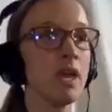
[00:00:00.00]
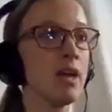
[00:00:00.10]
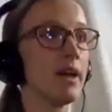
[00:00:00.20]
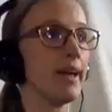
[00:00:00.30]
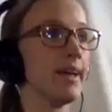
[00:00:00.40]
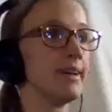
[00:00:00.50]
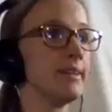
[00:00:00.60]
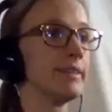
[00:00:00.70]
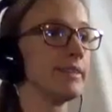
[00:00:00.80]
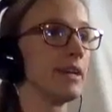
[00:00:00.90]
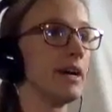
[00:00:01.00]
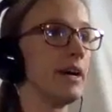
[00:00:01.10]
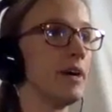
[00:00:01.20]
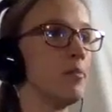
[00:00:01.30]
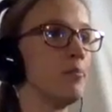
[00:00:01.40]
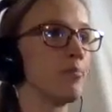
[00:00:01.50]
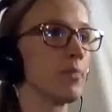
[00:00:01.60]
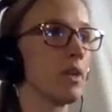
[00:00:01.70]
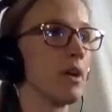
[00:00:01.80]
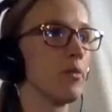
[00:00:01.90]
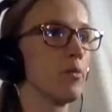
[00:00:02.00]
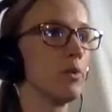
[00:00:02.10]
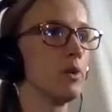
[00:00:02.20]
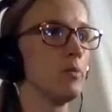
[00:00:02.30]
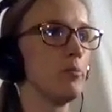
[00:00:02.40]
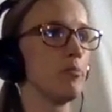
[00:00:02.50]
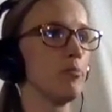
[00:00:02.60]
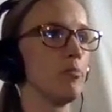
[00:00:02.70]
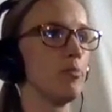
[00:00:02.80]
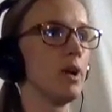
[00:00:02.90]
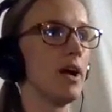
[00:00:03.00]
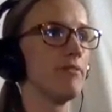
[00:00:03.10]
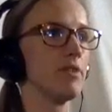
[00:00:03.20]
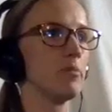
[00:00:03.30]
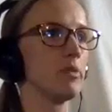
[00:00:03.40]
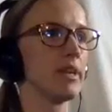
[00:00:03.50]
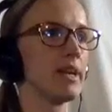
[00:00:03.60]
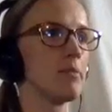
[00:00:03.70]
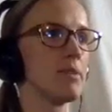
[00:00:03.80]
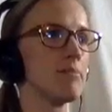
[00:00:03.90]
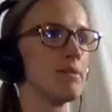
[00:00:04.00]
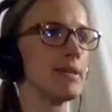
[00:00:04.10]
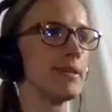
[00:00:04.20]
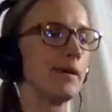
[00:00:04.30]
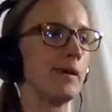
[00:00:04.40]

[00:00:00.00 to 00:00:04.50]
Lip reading: and we'll we'll have you play maybe.